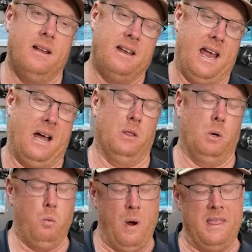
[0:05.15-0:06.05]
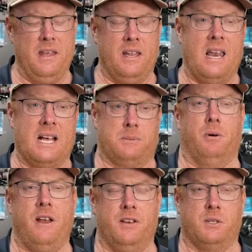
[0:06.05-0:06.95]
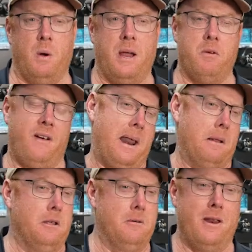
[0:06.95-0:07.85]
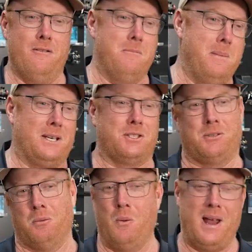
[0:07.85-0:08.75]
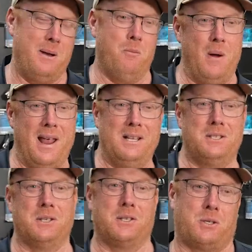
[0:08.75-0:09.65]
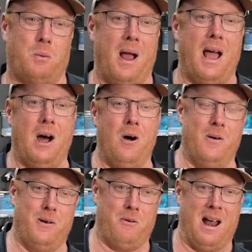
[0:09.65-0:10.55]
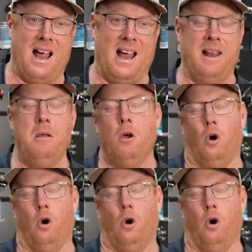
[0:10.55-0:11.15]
Now, the weather the previous week, we've had a little bit of mix in winds and swell and rain.